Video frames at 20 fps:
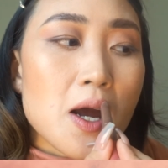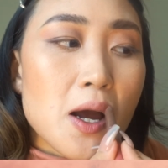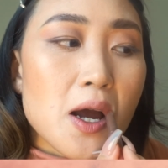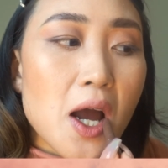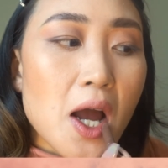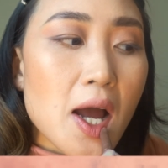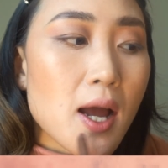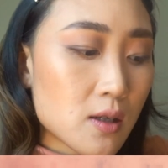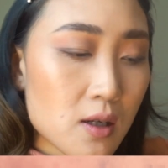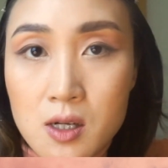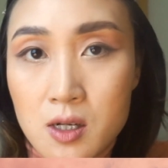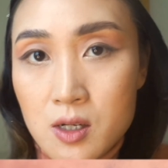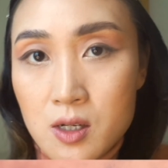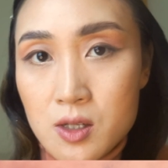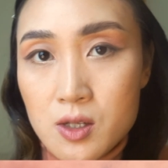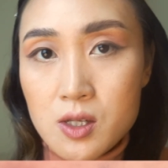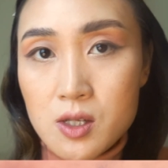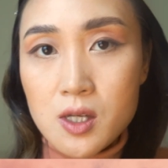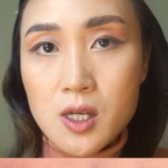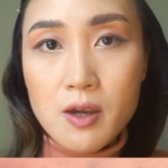
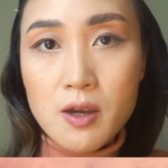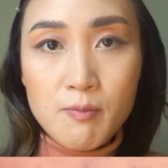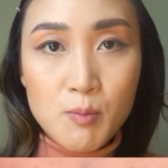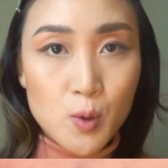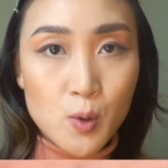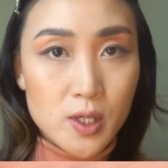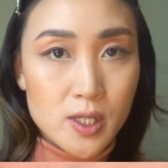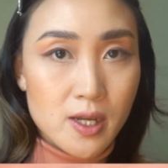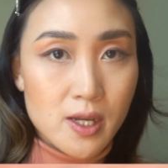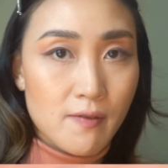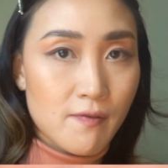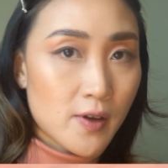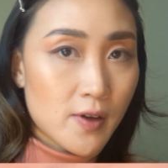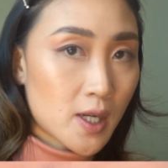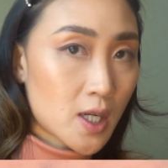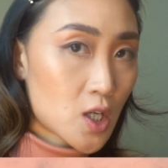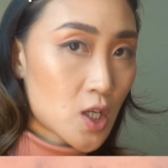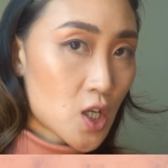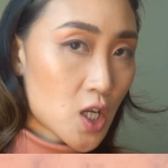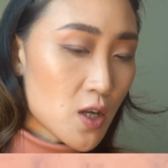To give more
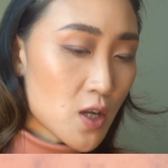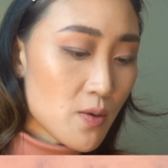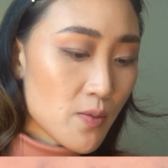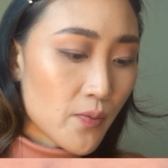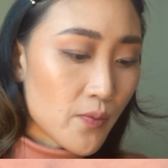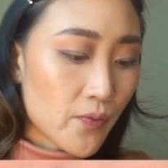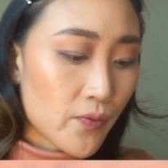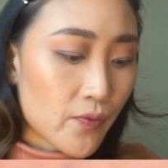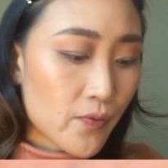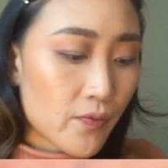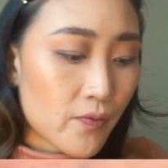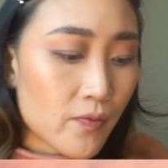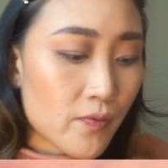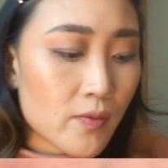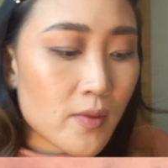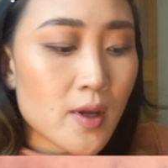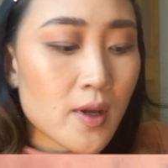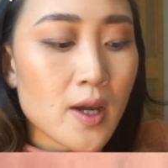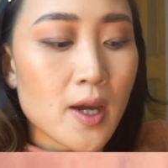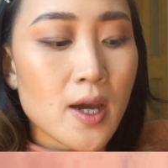definition.
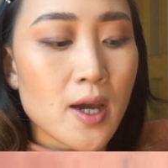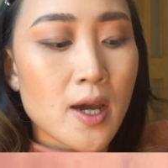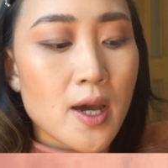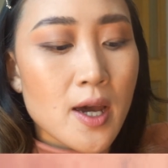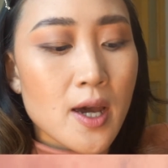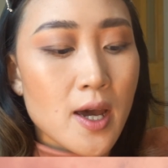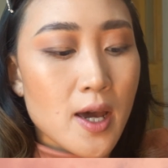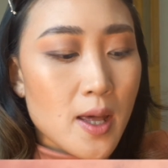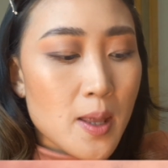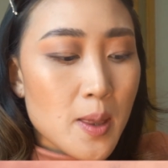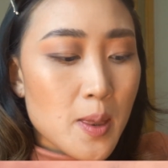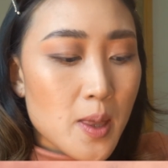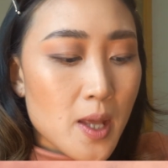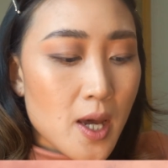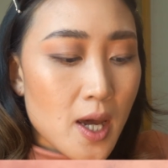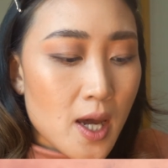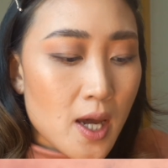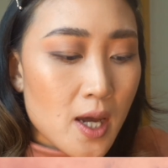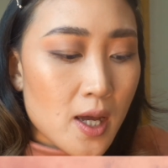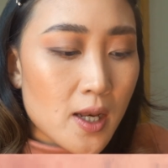And
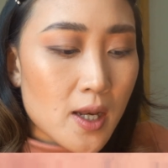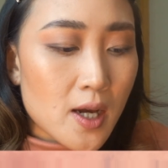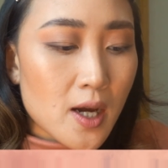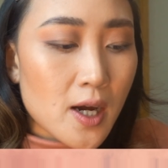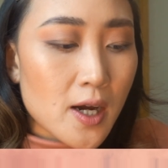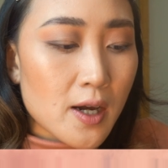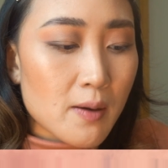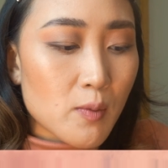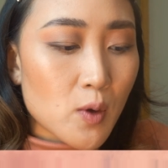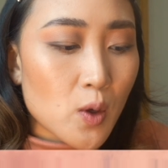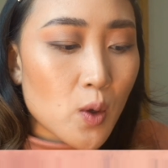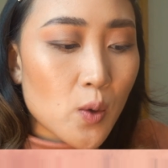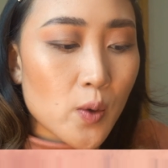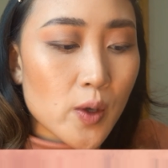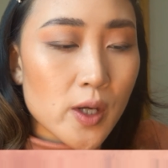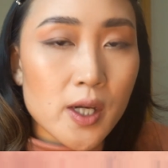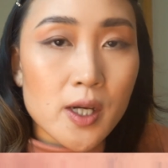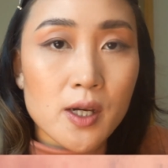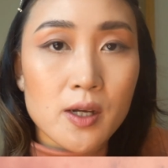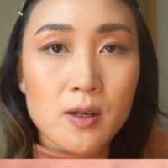then I'm
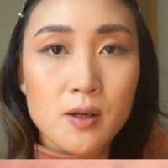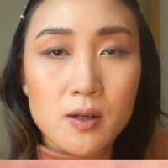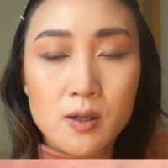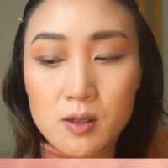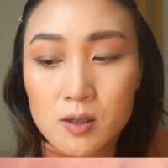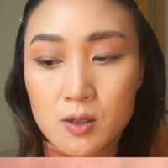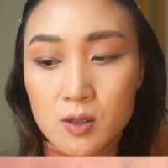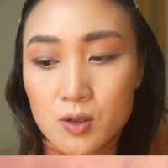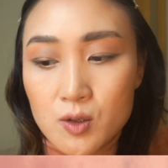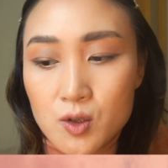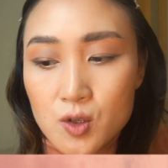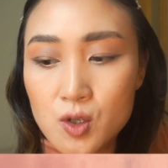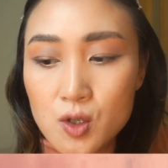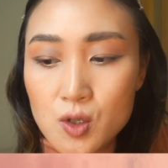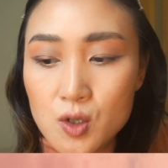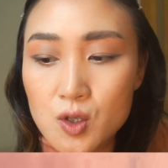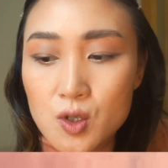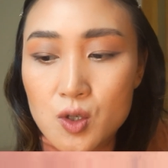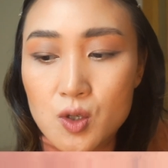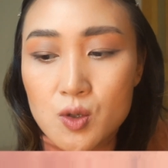going to
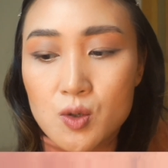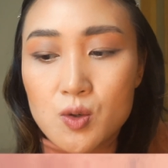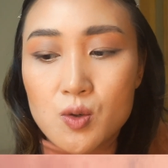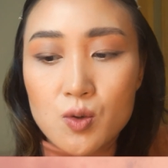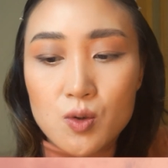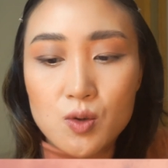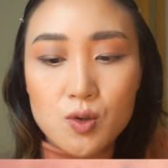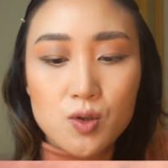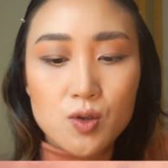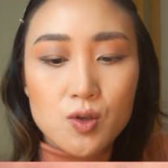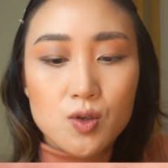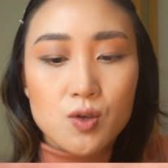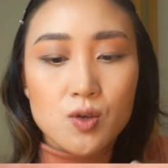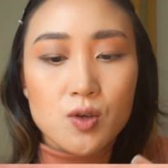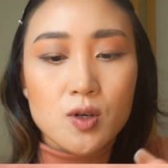use